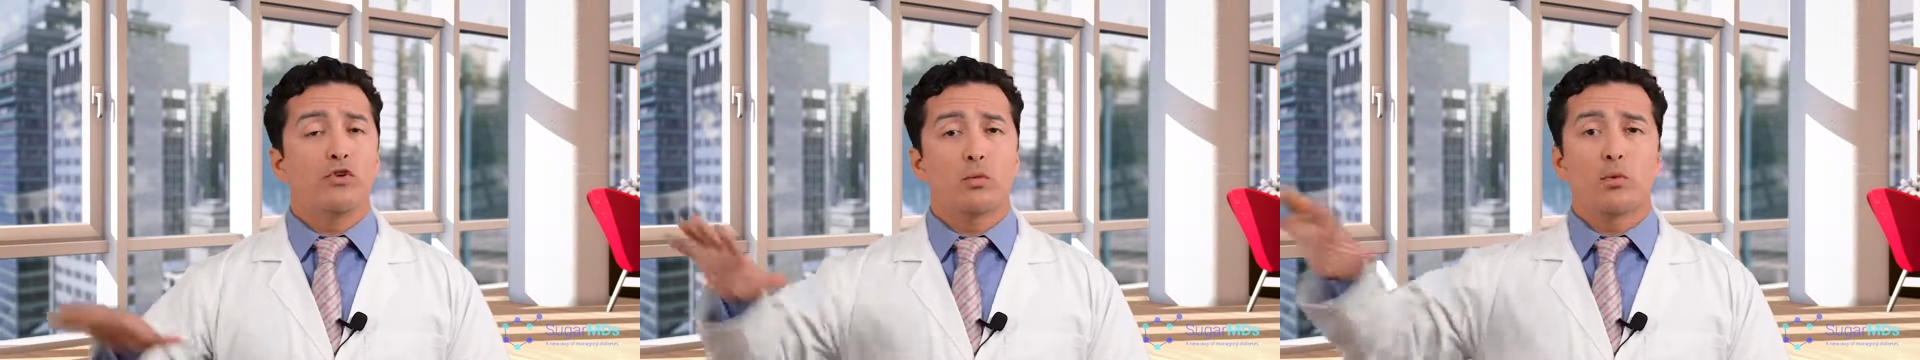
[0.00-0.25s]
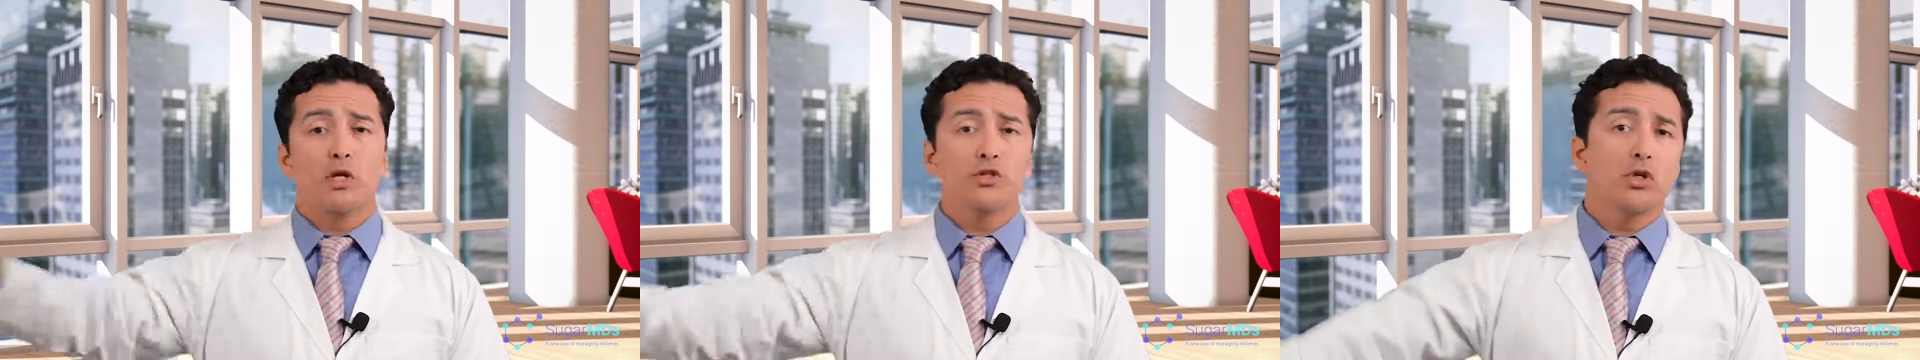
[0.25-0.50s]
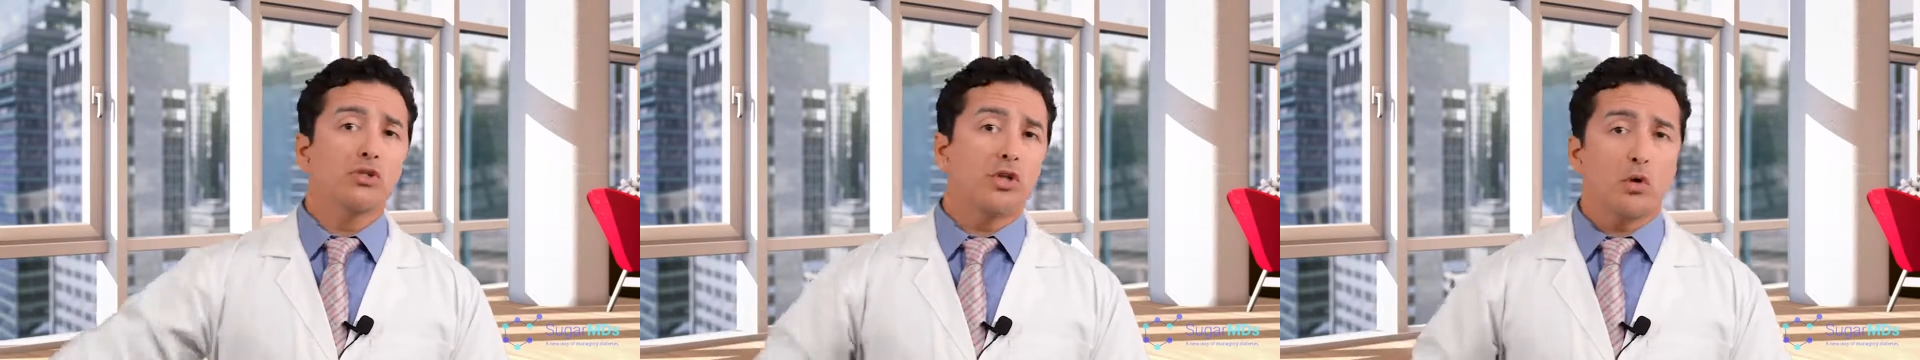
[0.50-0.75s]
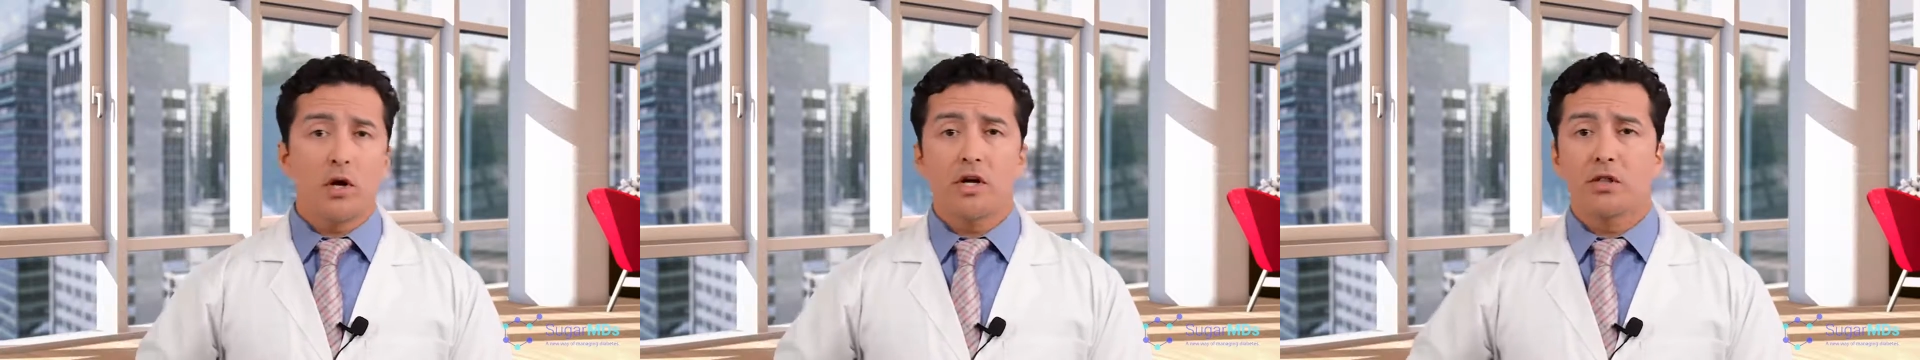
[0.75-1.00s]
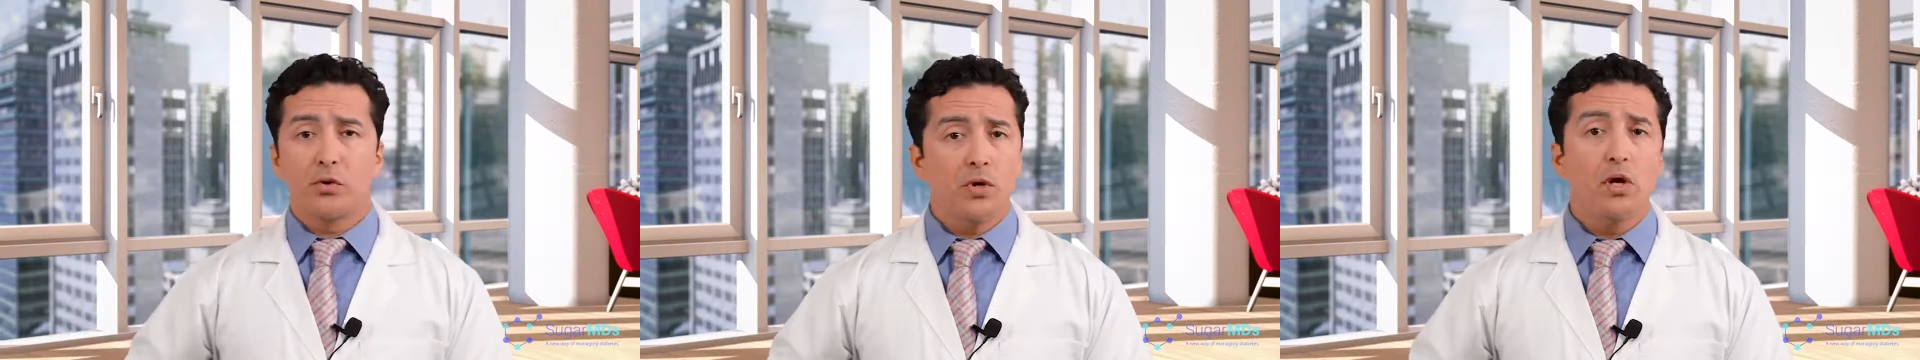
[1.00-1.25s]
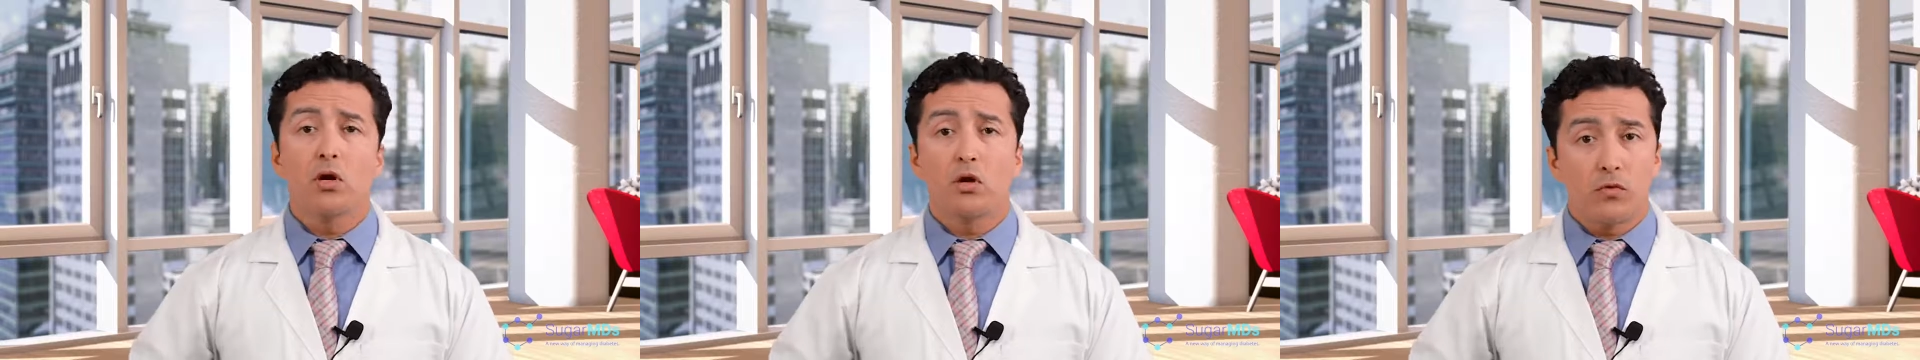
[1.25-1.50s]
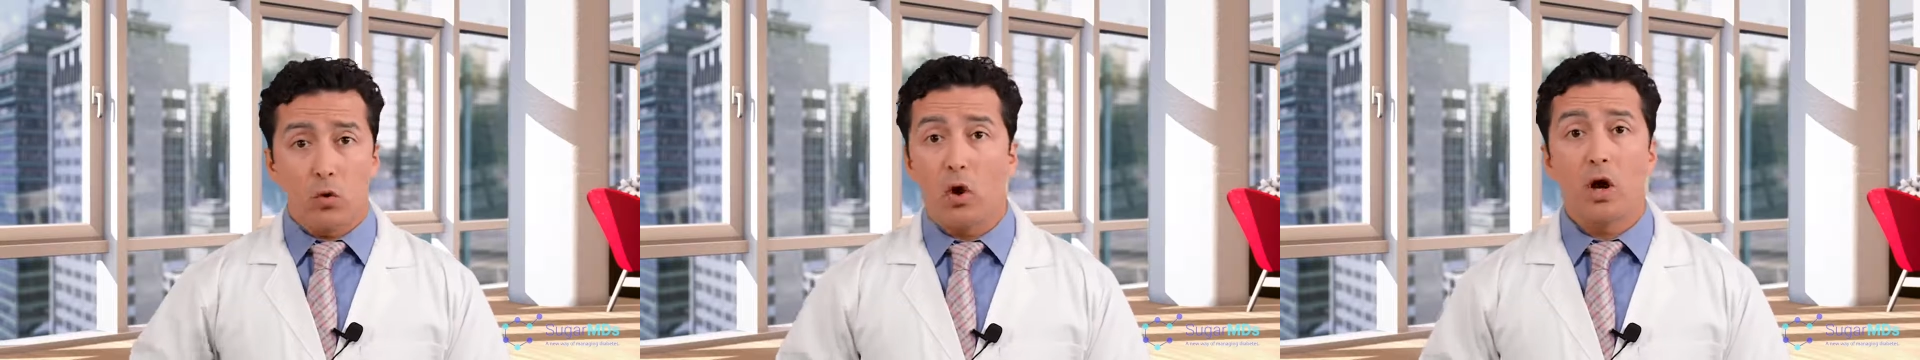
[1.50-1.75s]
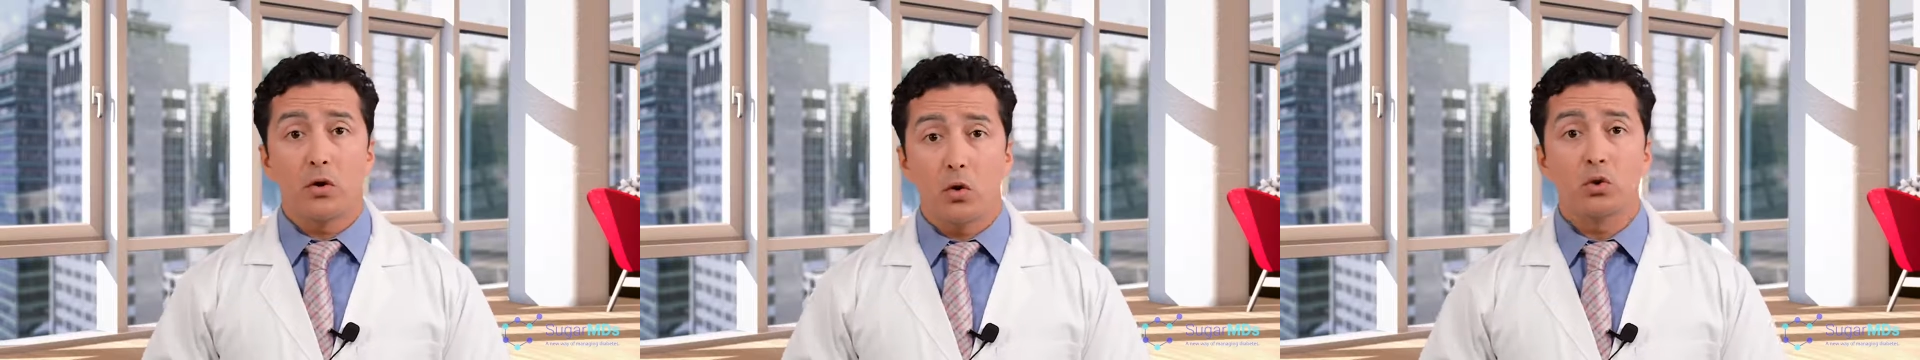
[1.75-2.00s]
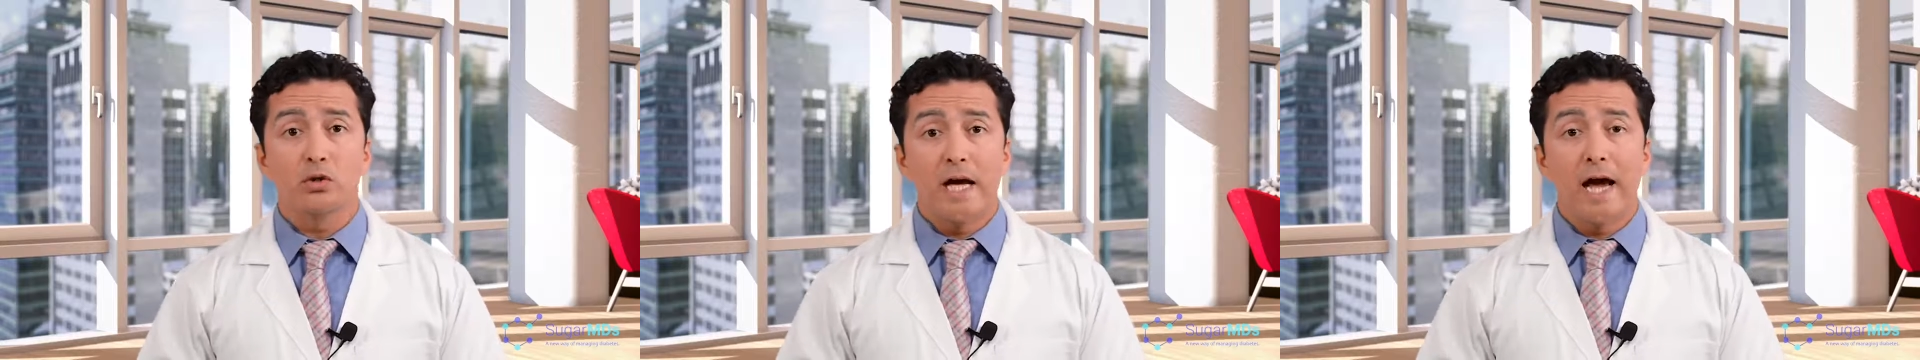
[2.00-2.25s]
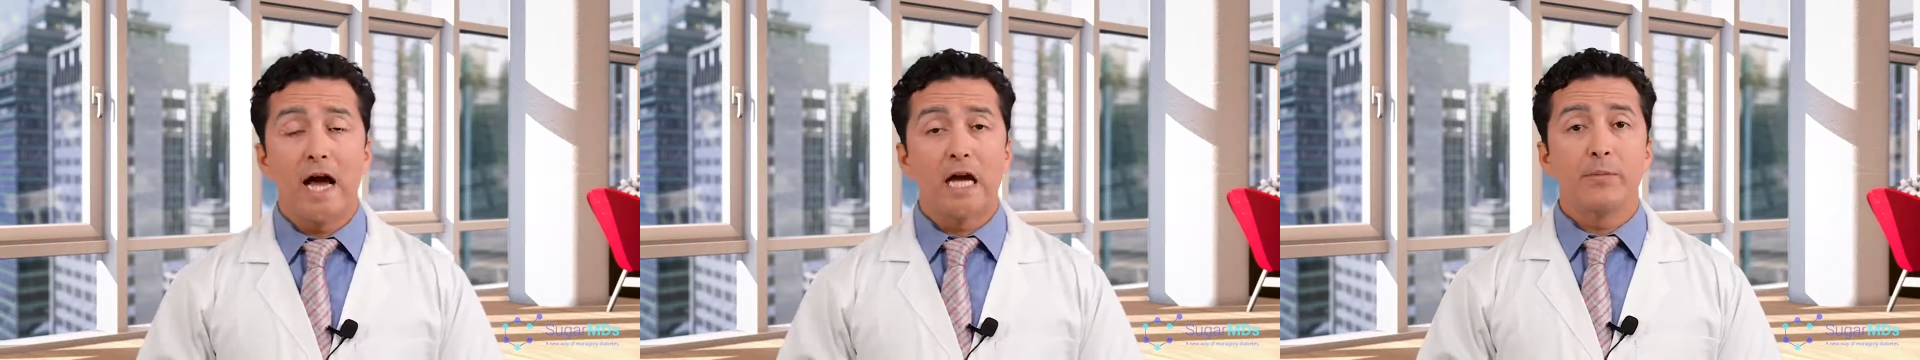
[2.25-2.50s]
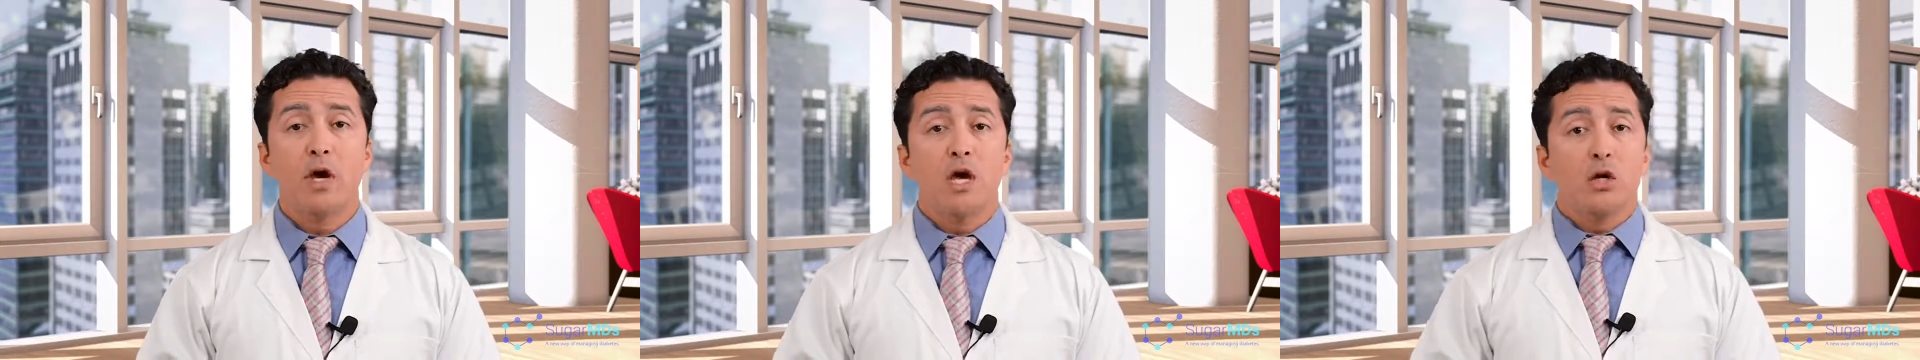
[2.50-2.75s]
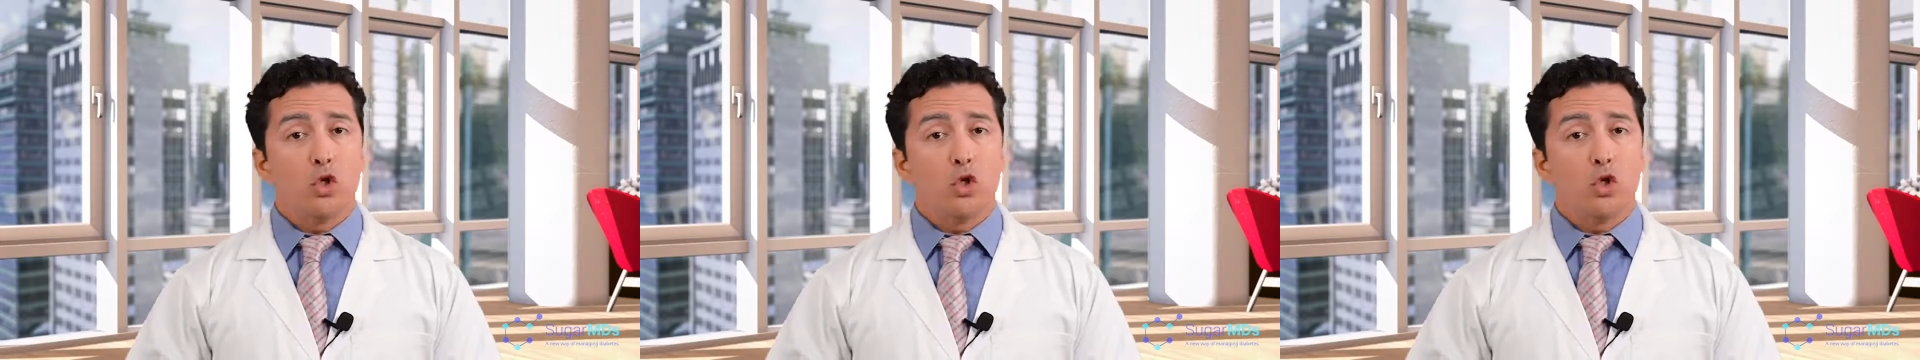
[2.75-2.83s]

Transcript: If your blood sugars are running 300, 400 all the time,